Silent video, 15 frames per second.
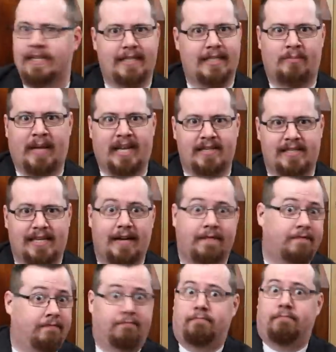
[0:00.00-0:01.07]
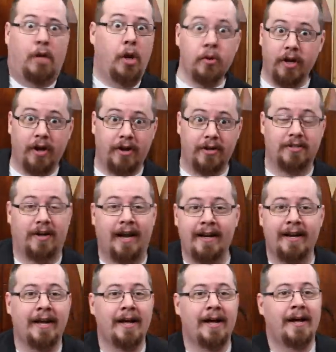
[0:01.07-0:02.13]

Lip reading: us this better stuff. Who knows, right?